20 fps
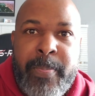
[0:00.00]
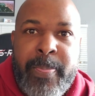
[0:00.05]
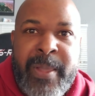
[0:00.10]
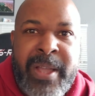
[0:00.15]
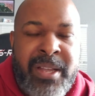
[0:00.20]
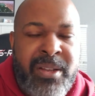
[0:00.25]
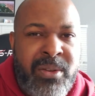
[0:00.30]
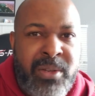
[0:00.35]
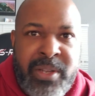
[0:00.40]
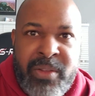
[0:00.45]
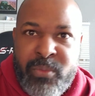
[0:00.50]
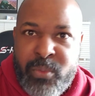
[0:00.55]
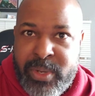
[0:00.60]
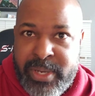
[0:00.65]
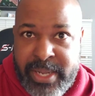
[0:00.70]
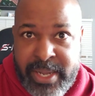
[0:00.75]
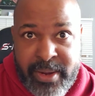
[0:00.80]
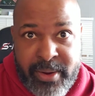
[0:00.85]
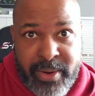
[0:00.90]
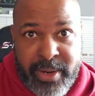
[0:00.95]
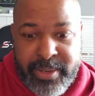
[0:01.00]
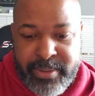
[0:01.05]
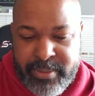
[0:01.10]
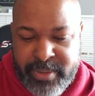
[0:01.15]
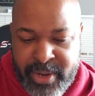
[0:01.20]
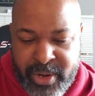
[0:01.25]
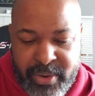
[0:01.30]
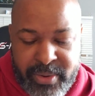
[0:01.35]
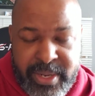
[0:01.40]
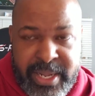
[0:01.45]
I don't even want to hear it.
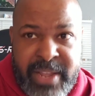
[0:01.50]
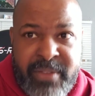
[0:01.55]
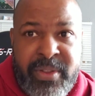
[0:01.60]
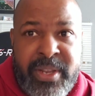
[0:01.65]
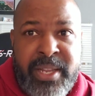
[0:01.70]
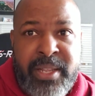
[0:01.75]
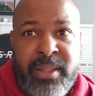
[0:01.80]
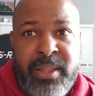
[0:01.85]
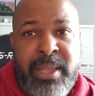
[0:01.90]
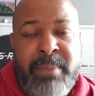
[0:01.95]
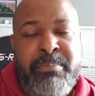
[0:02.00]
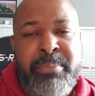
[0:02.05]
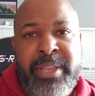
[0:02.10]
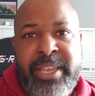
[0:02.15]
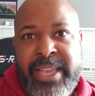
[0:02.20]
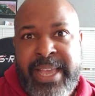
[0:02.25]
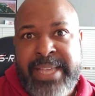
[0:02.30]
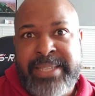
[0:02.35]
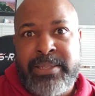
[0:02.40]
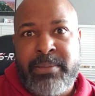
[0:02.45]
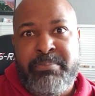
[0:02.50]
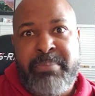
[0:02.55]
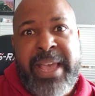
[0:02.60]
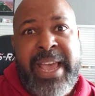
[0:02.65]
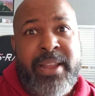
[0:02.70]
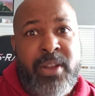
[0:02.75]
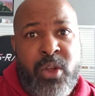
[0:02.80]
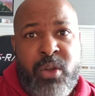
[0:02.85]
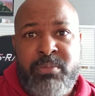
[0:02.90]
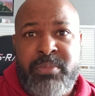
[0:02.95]
There, even Olympia has a
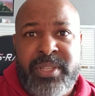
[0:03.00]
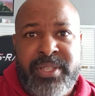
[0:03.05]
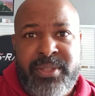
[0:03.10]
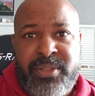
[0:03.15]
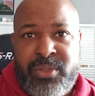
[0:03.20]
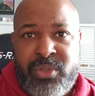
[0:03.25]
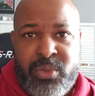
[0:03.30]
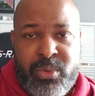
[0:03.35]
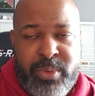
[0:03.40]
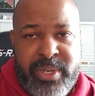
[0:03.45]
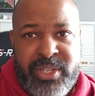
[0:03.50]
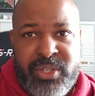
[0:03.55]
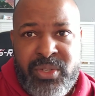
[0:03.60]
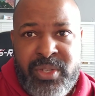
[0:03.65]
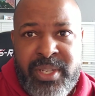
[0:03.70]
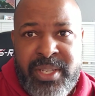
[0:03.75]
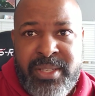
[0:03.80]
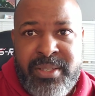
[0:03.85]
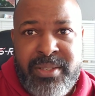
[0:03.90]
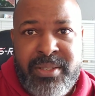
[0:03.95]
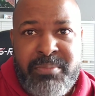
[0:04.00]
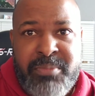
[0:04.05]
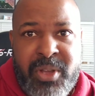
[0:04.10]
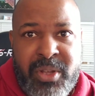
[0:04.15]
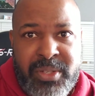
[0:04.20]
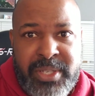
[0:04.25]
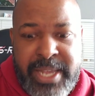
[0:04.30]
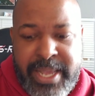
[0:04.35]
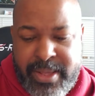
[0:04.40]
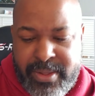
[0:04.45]
bad homeless situation. It's a
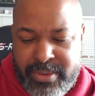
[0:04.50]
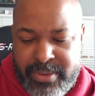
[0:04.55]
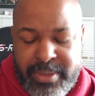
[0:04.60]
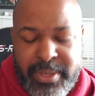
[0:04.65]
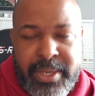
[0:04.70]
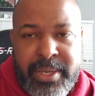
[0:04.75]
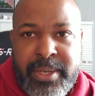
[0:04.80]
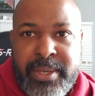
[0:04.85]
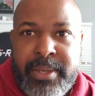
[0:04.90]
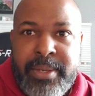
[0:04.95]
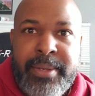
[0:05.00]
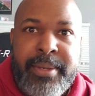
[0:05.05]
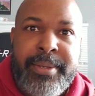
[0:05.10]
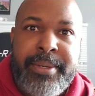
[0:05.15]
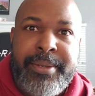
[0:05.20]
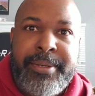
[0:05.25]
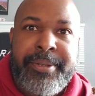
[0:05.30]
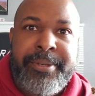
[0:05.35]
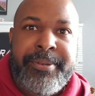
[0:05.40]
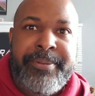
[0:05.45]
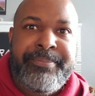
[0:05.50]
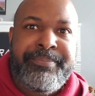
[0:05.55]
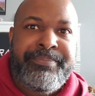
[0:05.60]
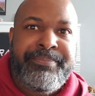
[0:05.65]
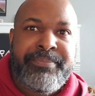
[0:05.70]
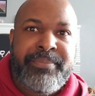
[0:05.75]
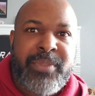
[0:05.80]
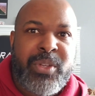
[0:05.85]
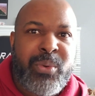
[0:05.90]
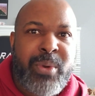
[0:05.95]
small town,
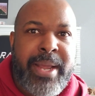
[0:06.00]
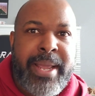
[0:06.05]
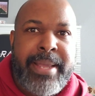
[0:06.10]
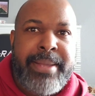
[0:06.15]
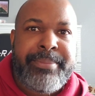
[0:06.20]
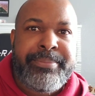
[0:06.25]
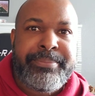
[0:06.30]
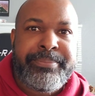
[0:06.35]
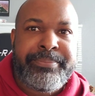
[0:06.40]
right?